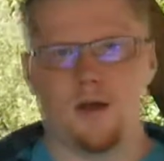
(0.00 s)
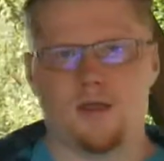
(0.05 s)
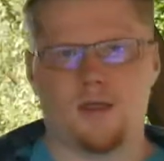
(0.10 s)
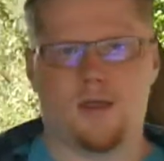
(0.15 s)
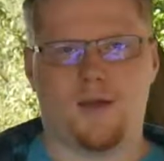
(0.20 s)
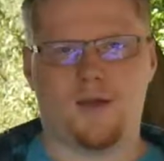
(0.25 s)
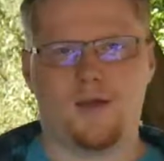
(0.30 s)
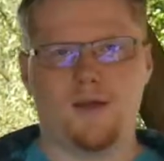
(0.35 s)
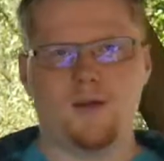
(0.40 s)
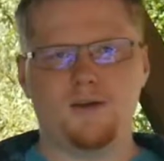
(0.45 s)

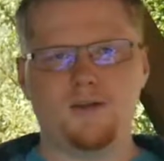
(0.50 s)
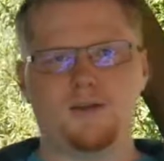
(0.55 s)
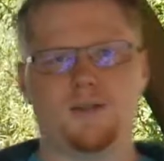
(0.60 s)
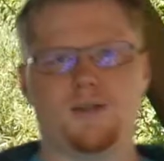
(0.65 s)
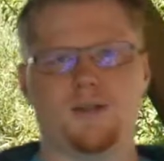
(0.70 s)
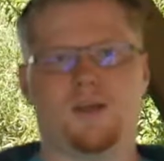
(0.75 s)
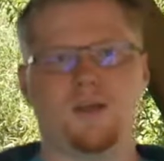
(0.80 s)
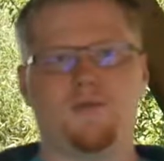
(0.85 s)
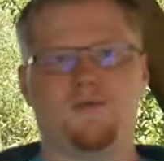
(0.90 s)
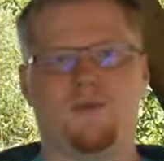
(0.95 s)
Now here's
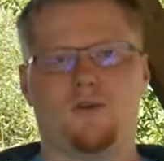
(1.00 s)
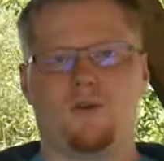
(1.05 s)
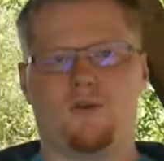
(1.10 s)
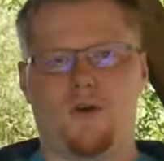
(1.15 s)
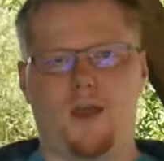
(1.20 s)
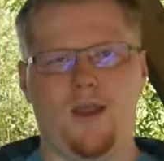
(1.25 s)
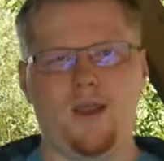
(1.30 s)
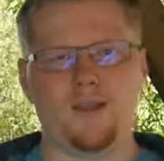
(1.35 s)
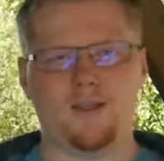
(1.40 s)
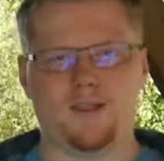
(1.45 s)
the even
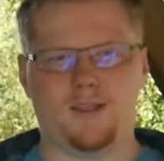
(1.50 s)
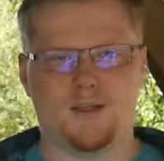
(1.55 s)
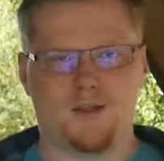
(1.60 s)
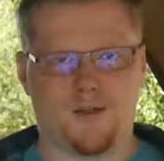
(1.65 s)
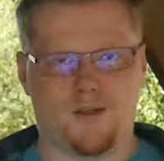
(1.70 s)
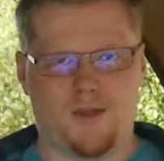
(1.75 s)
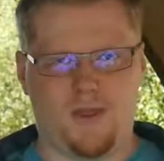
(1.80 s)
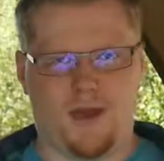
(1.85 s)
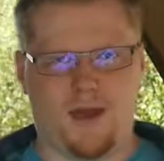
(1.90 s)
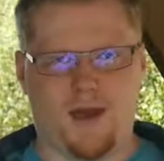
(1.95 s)
crazier
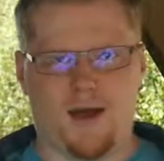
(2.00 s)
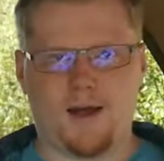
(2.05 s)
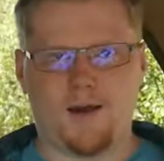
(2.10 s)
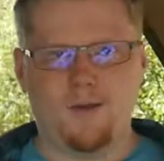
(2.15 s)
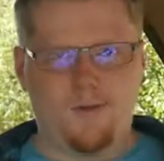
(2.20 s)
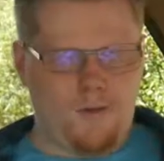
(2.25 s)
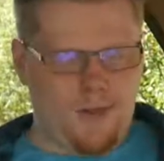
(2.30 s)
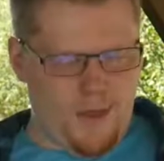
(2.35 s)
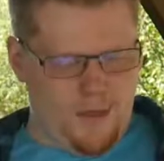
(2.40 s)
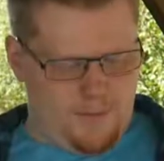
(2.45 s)
thing. I
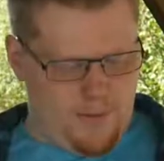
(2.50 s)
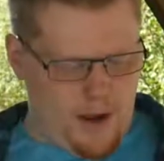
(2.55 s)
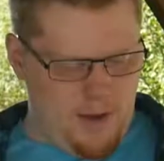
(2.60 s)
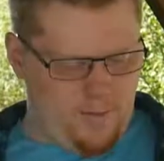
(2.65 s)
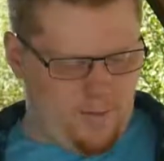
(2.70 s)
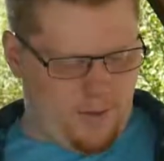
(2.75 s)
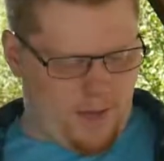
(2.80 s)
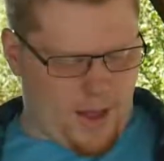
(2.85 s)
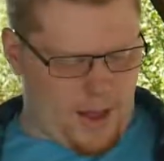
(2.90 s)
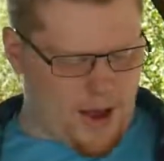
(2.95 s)
don't think
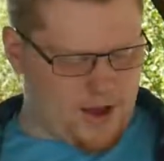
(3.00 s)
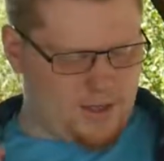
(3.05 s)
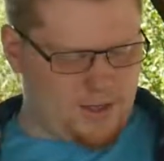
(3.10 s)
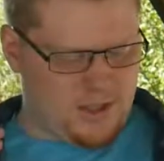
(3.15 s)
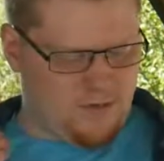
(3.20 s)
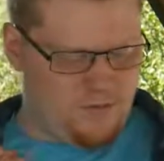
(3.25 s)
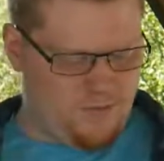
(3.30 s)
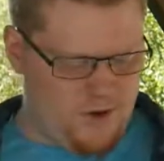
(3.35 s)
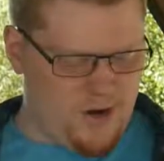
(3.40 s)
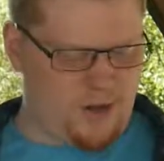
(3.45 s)
people
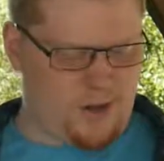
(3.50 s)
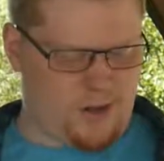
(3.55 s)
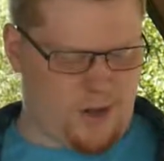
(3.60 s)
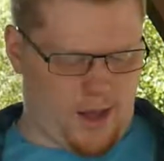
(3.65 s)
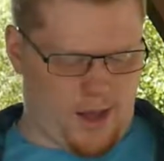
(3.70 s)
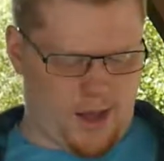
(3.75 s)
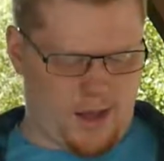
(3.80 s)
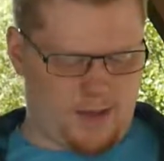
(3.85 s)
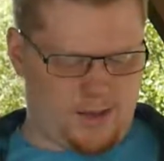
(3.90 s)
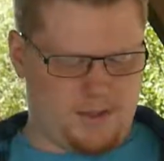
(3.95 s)
actually
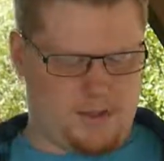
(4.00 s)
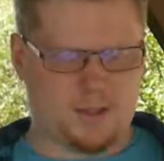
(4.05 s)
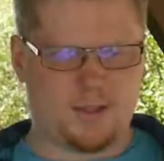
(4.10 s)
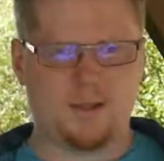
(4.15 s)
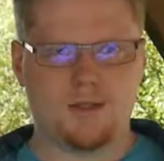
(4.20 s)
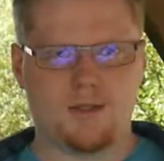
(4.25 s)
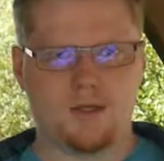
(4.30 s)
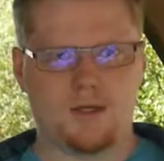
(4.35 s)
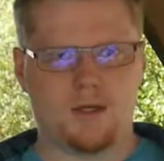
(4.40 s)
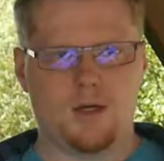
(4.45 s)
realize
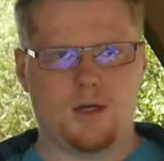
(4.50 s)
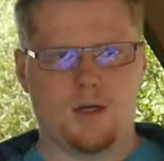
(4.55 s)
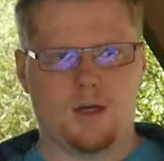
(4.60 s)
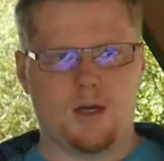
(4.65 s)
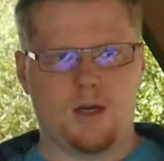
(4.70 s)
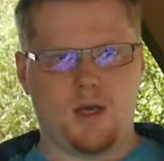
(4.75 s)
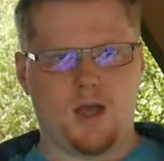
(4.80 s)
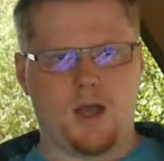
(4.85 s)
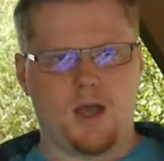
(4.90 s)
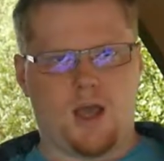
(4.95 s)

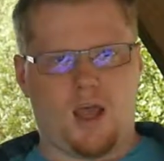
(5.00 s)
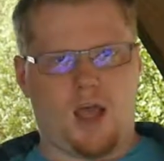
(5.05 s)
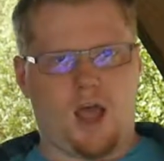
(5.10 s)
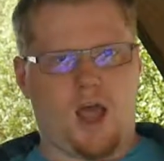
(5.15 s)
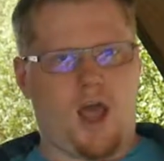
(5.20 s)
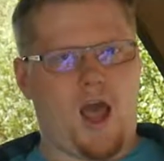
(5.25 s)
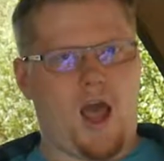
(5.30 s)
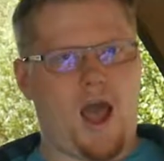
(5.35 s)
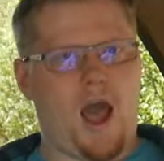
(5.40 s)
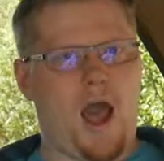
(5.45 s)

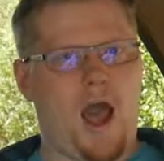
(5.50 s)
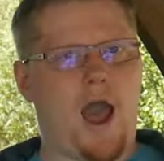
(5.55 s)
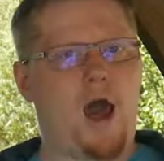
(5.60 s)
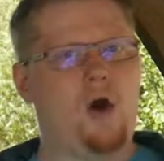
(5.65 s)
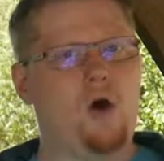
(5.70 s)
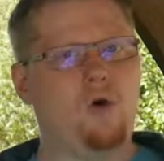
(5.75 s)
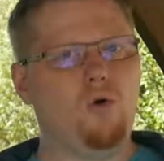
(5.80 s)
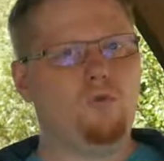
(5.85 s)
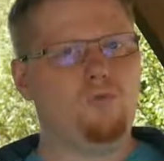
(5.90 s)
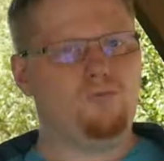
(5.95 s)

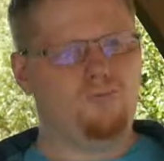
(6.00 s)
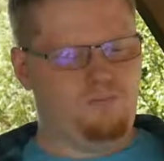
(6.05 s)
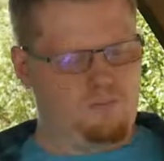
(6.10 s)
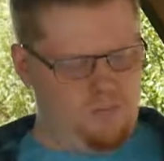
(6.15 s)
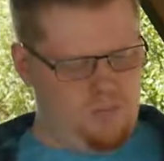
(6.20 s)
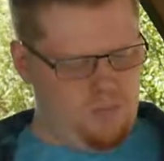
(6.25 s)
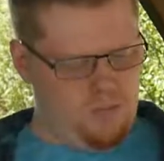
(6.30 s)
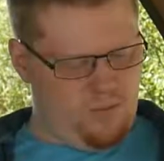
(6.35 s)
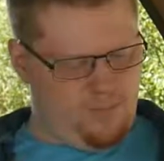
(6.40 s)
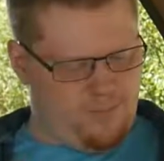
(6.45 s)
how
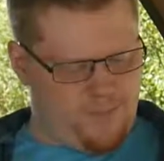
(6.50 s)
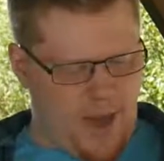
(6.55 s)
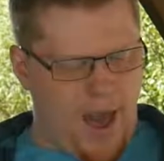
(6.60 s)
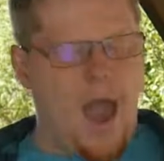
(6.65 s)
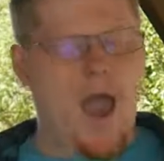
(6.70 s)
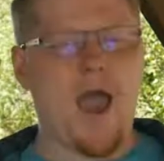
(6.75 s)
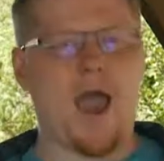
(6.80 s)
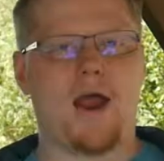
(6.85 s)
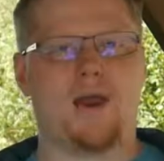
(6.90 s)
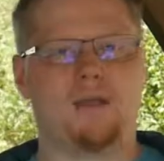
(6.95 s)

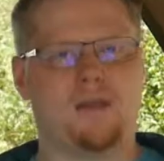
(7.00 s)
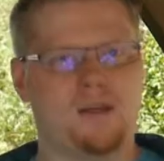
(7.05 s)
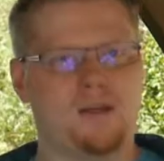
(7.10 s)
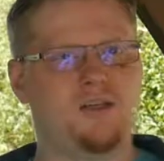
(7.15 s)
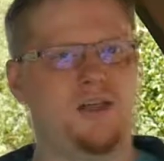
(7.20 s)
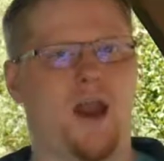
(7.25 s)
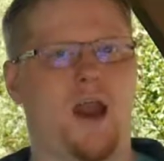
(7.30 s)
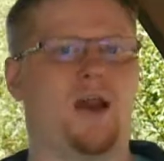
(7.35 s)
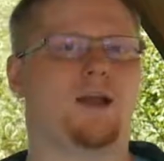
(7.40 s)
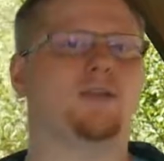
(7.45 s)
bad the
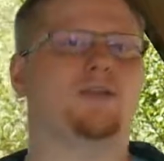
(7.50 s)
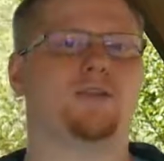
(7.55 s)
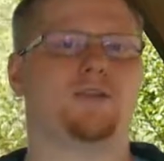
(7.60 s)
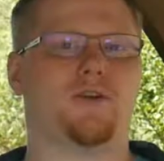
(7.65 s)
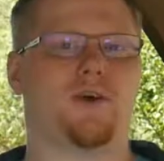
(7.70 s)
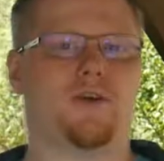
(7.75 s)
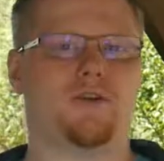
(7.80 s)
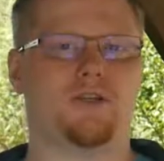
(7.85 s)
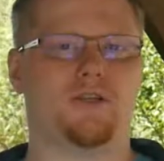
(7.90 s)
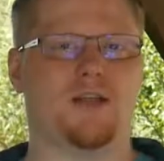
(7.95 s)
chances
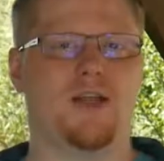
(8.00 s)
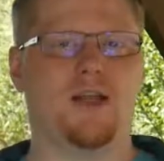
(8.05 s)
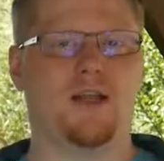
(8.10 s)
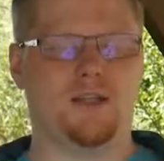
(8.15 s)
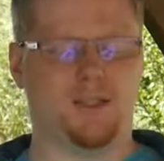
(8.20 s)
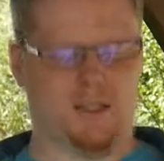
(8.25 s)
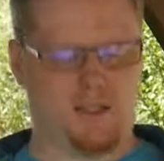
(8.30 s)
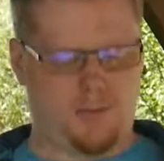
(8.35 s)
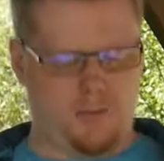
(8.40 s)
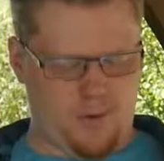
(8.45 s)
are to getting
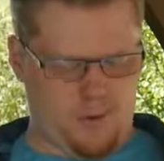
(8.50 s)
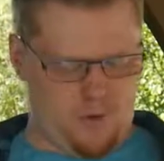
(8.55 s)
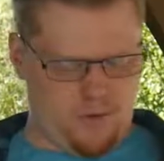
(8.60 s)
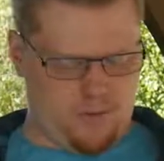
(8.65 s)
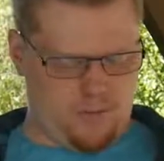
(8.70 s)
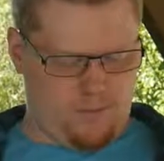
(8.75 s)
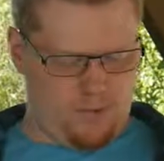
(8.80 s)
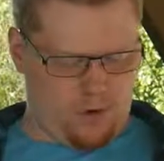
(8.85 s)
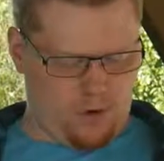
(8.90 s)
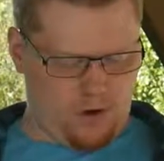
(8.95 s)
some of your
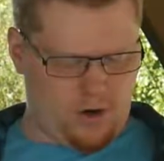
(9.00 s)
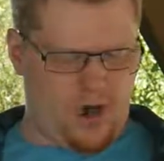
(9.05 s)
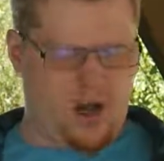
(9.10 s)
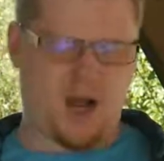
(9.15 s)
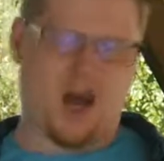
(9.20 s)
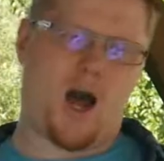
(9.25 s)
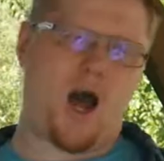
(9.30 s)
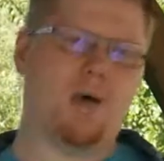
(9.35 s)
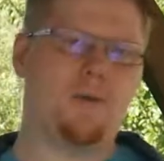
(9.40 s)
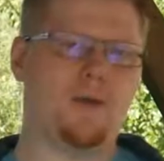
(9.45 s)
more
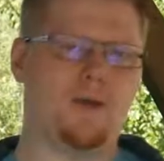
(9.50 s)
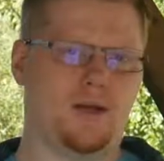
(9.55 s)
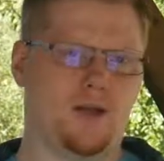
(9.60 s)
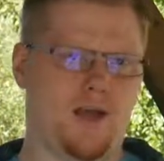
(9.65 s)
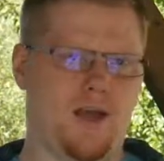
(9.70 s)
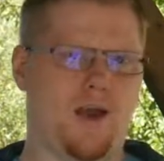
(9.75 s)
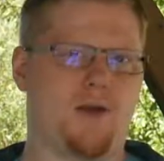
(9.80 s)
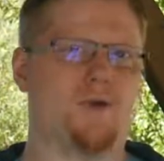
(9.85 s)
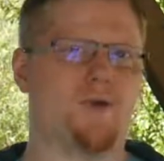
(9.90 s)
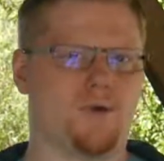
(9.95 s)
common
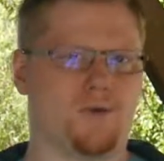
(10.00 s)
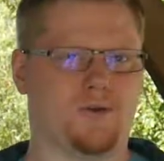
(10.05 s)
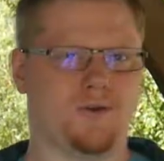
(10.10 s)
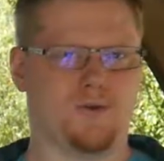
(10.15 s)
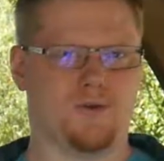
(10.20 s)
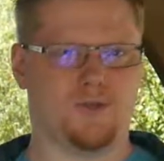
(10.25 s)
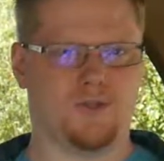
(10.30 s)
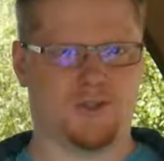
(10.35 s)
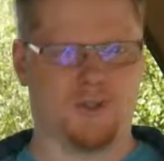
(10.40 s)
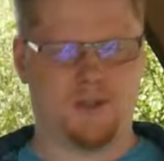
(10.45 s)

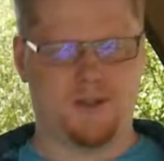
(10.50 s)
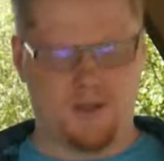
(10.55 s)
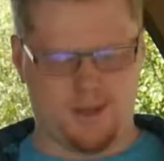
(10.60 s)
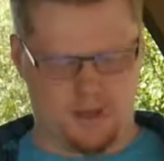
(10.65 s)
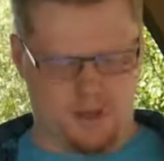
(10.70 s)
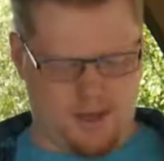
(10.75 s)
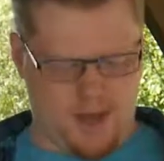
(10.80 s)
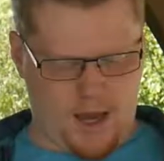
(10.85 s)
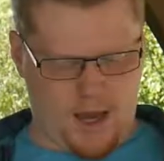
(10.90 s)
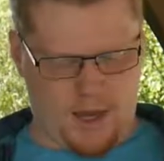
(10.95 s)
characters in
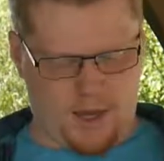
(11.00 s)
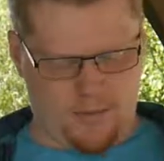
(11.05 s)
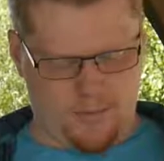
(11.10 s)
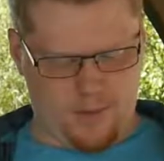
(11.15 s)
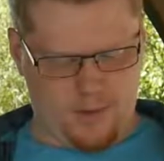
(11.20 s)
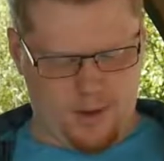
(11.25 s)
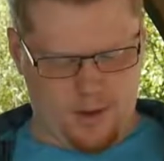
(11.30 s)
this game.